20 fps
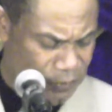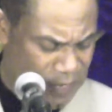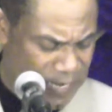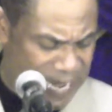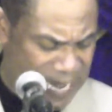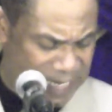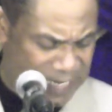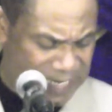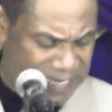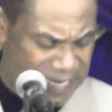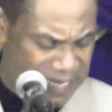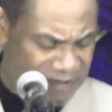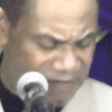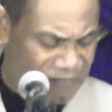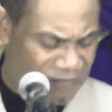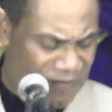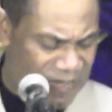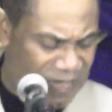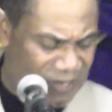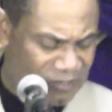Do not
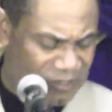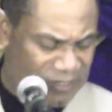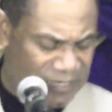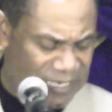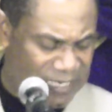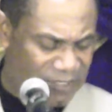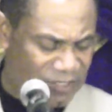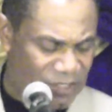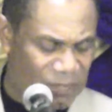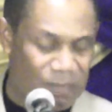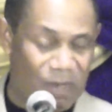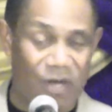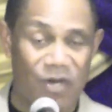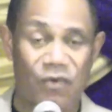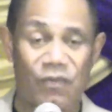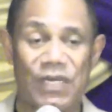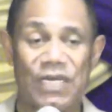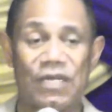give false testimony.